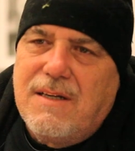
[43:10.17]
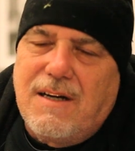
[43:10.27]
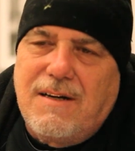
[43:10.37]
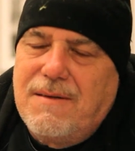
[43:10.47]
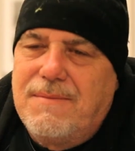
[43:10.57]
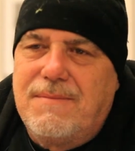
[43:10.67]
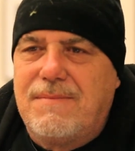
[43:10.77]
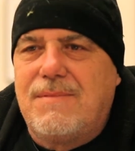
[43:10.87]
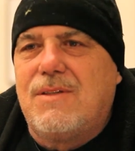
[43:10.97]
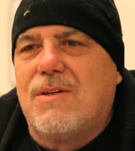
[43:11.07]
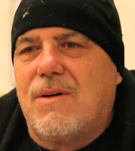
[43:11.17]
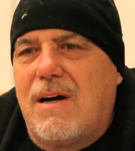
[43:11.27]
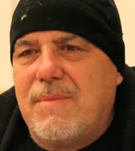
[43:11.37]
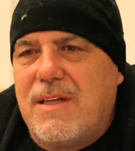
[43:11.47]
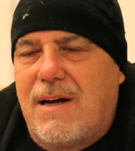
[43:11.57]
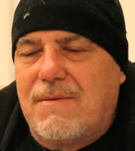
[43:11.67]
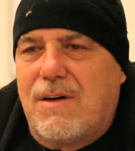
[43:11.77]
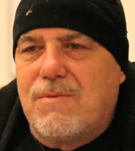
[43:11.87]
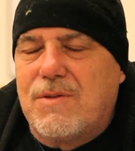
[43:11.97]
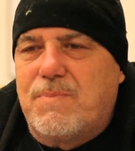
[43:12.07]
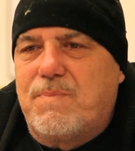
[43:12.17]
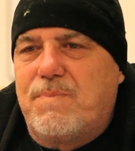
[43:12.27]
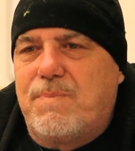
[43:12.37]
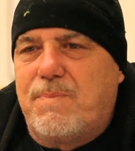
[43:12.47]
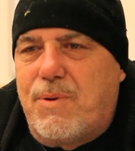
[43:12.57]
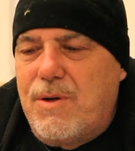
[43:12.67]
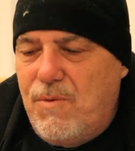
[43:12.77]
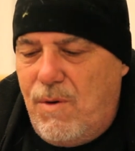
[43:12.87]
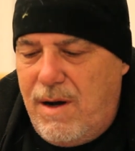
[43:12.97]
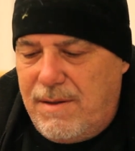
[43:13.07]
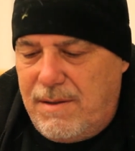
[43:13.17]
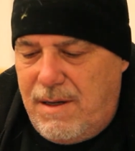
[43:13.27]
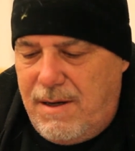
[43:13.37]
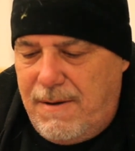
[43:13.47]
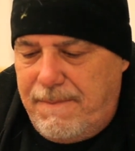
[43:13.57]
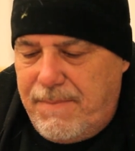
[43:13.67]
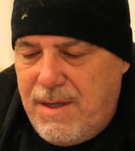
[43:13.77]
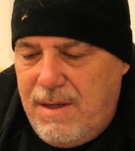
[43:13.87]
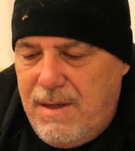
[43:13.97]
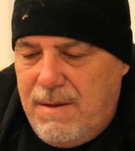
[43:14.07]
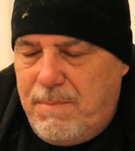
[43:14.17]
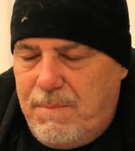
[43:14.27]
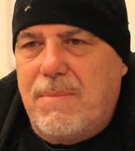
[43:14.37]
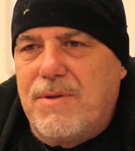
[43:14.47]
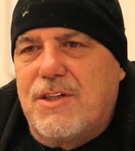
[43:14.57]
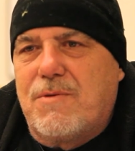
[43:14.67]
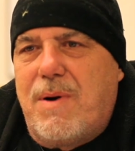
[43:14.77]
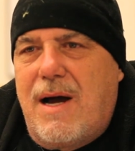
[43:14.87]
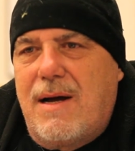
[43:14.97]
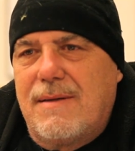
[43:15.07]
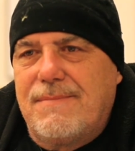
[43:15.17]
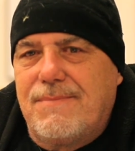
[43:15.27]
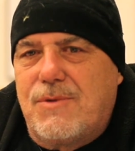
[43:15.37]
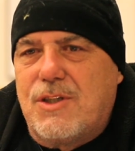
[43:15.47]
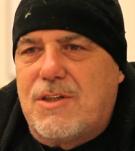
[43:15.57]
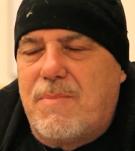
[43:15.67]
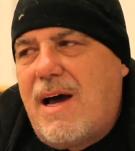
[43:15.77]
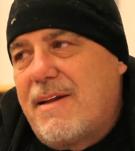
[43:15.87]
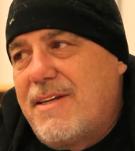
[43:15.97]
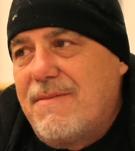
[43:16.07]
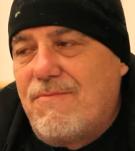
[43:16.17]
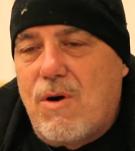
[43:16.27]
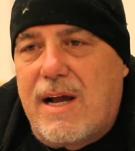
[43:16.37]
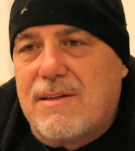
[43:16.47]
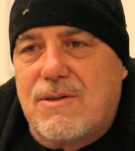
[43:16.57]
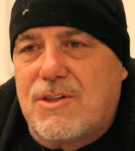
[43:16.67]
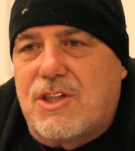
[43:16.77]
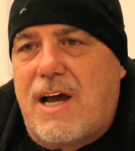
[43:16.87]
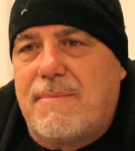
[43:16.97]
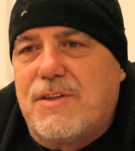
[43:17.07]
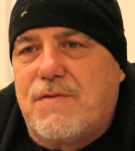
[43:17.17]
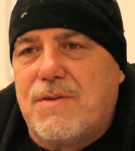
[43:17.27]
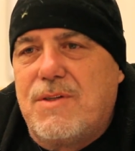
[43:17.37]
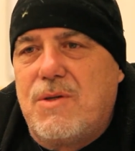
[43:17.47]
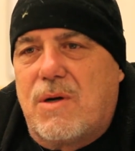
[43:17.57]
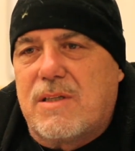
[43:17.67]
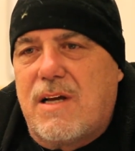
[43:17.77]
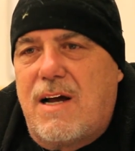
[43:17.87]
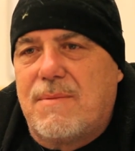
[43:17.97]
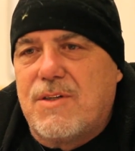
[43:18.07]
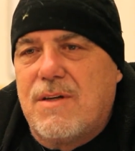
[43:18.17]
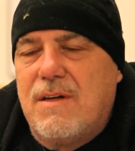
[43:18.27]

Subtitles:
Wow. I was pretty well published by just about, I did regular assignments for the New York Times,